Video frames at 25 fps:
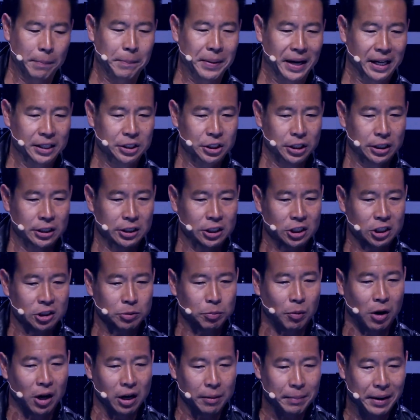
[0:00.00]
patient and
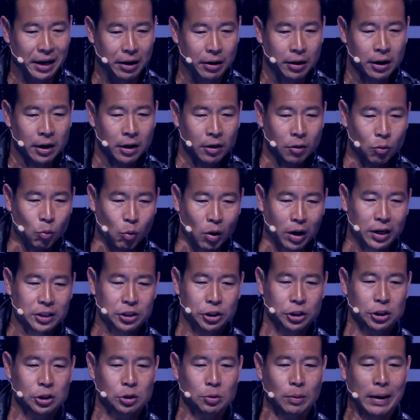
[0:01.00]
smart about what is
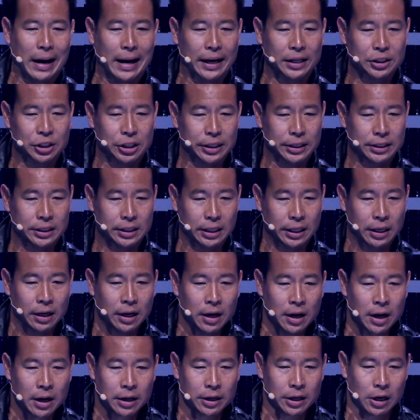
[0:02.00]
your strategy. Is it,
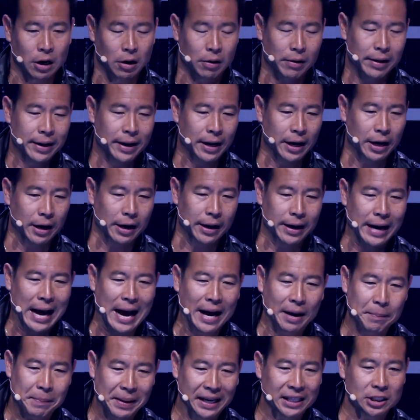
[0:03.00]
an
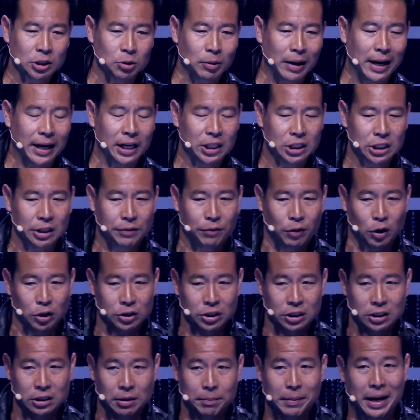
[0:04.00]
ad-based strategy
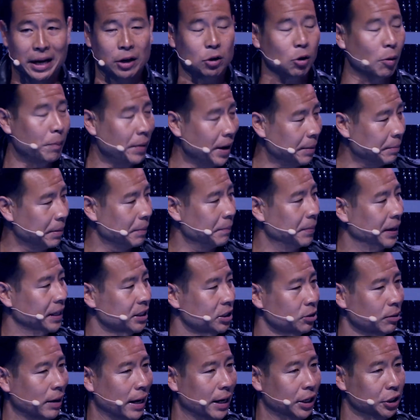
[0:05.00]
versus a micropayment-based
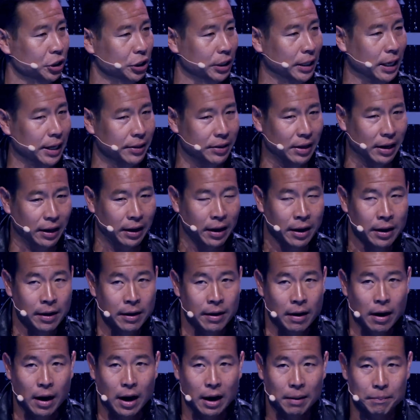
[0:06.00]
strategy? And I think
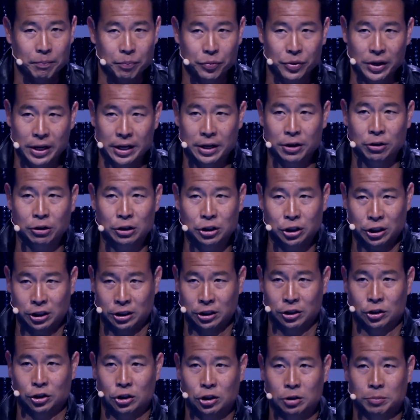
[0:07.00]
the Indonesian
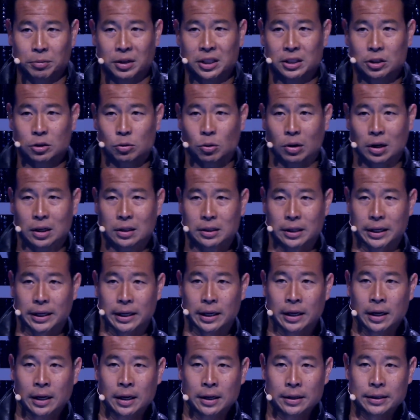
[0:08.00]
consumer
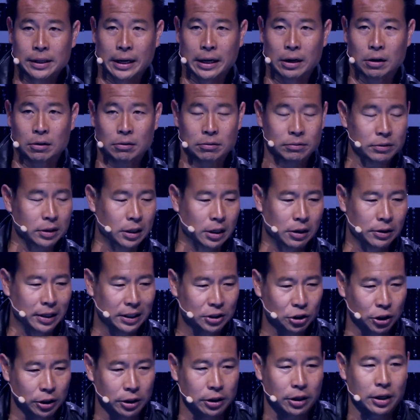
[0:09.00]
historically, they don't,
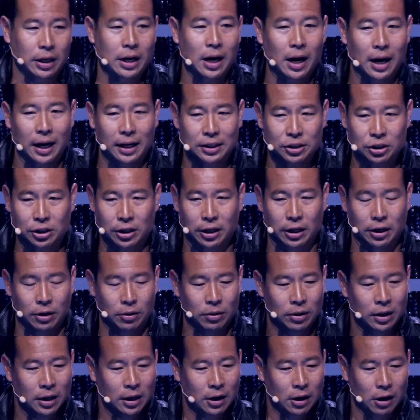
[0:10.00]
necessarily go to
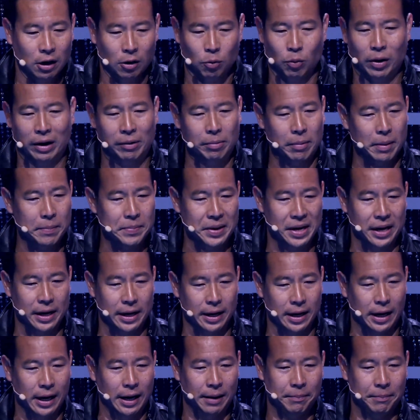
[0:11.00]
Costco or whatever it may be,